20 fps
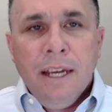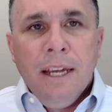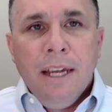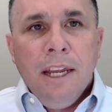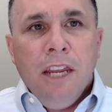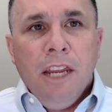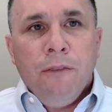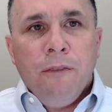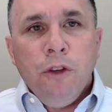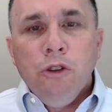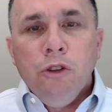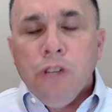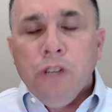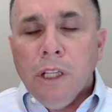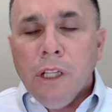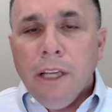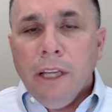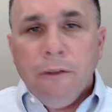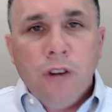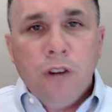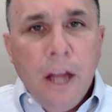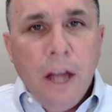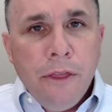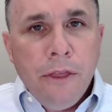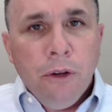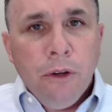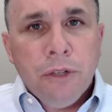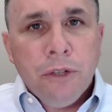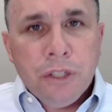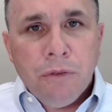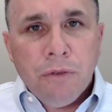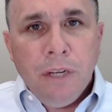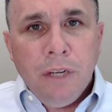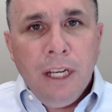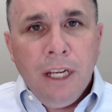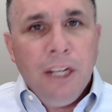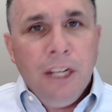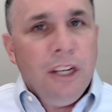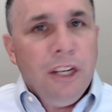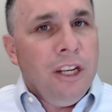If you deliver on those
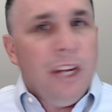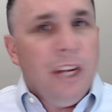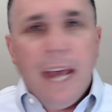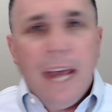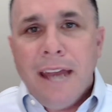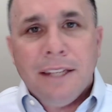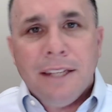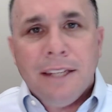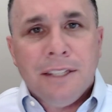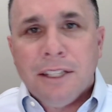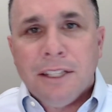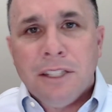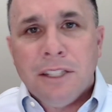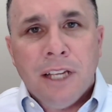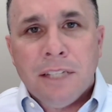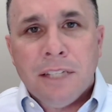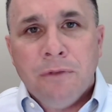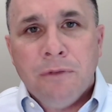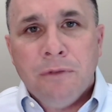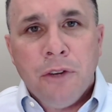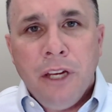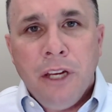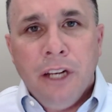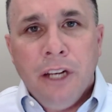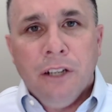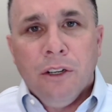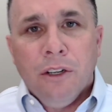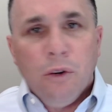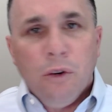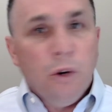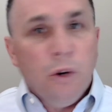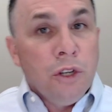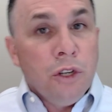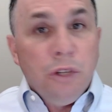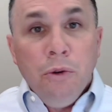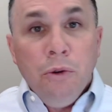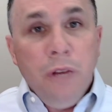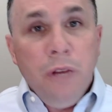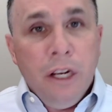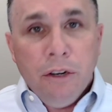3, you had a successful year or
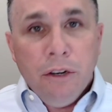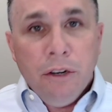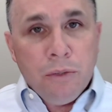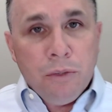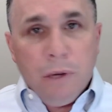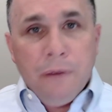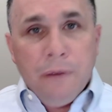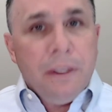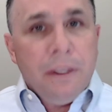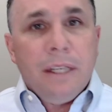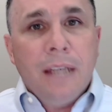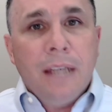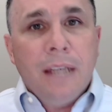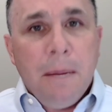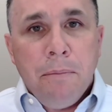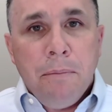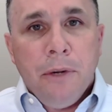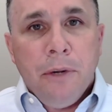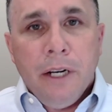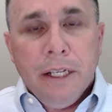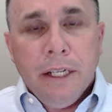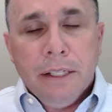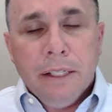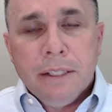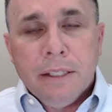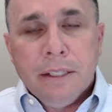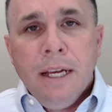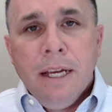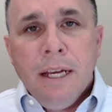2 years, whatever the time period is.